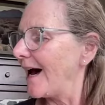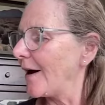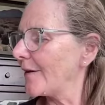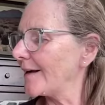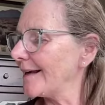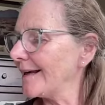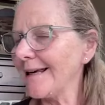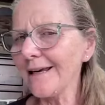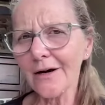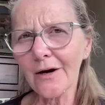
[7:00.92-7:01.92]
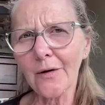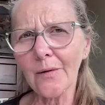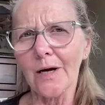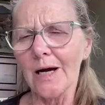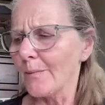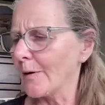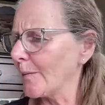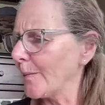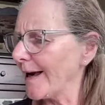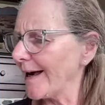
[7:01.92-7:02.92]
how the ego
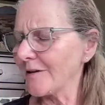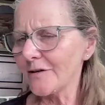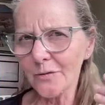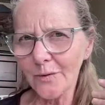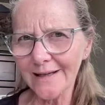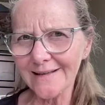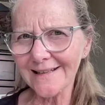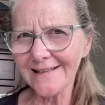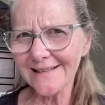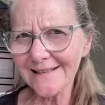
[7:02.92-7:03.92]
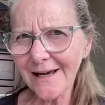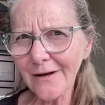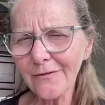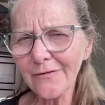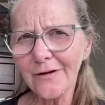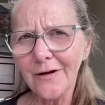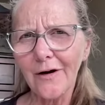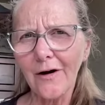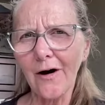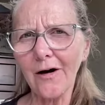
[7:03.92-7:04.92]
perpetuates itself,
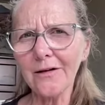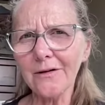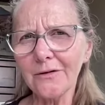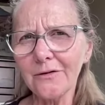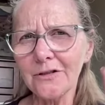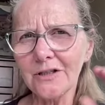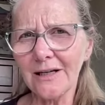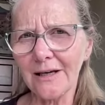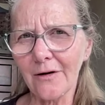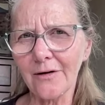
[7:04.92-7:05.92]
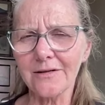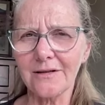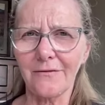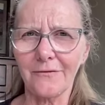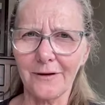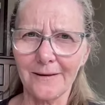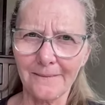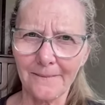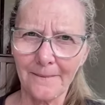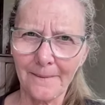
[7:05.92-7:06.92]
all illusion and all
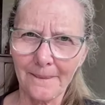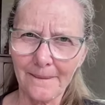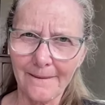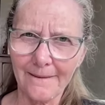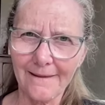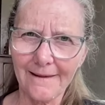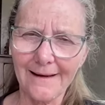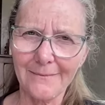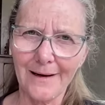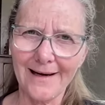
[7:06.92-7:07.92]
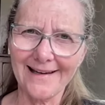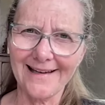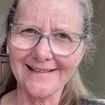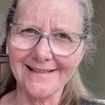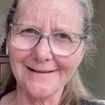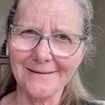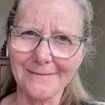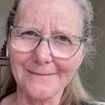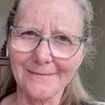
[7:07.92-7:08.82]
suffering in my case?